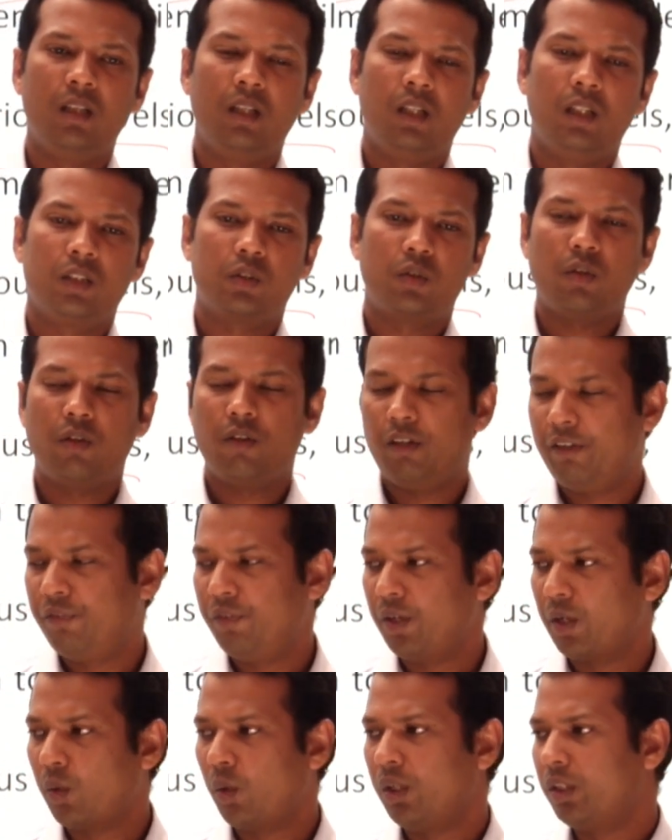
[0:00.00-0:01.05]
so if you
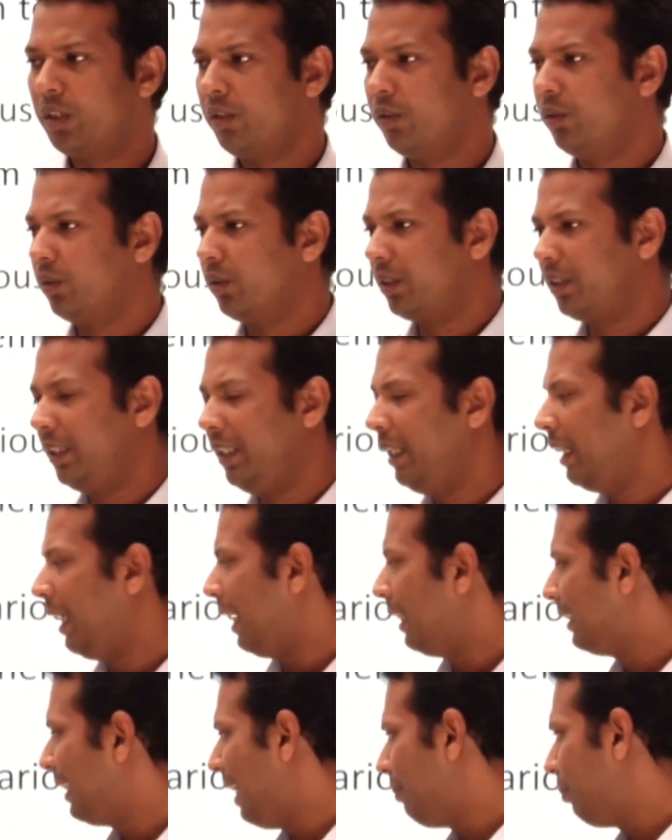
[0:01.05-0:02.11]
are going to see an
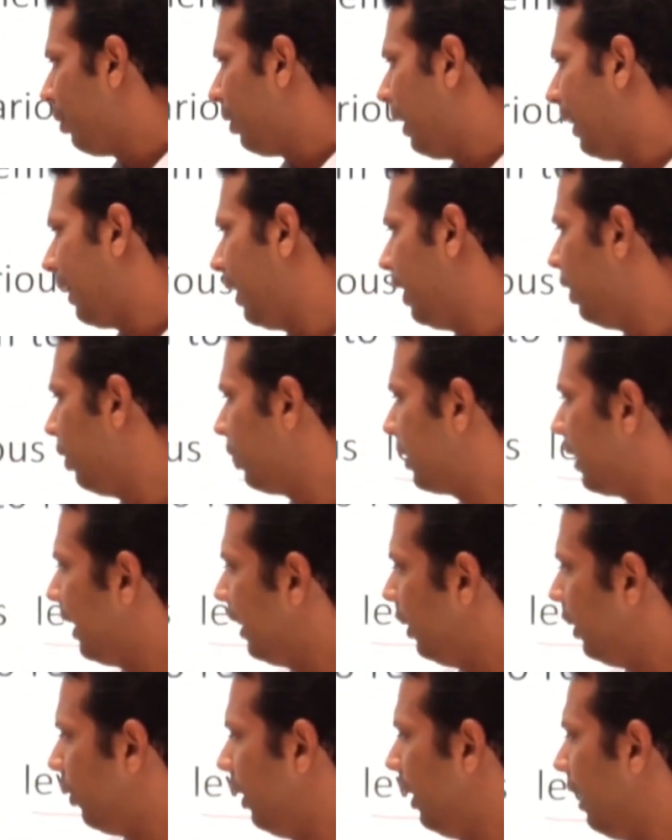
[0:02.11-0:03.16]
example like Hindustan
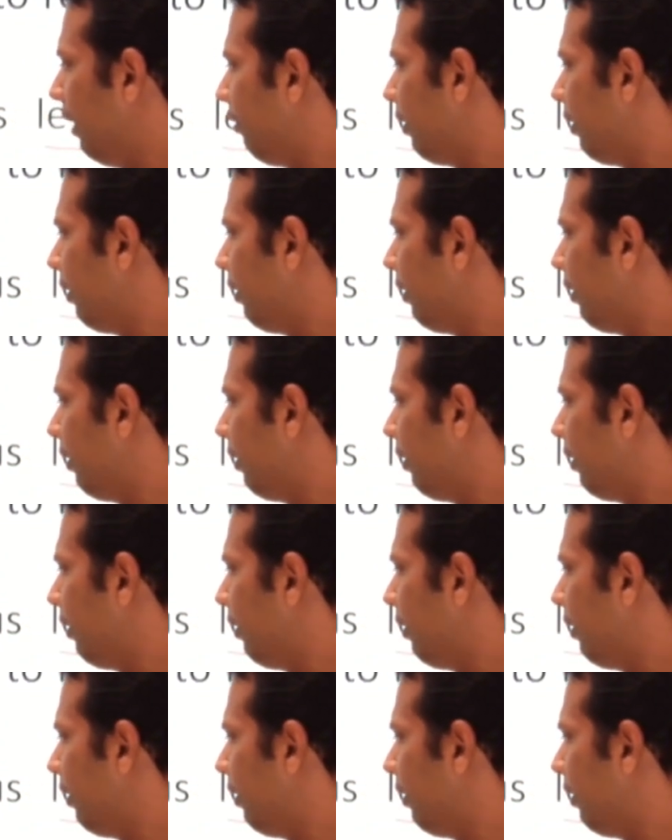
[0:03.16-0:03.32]
Unilever